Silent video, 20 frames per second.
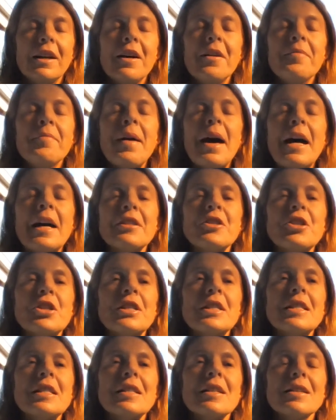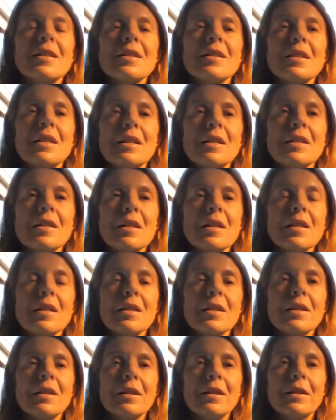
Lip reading: Imagine distance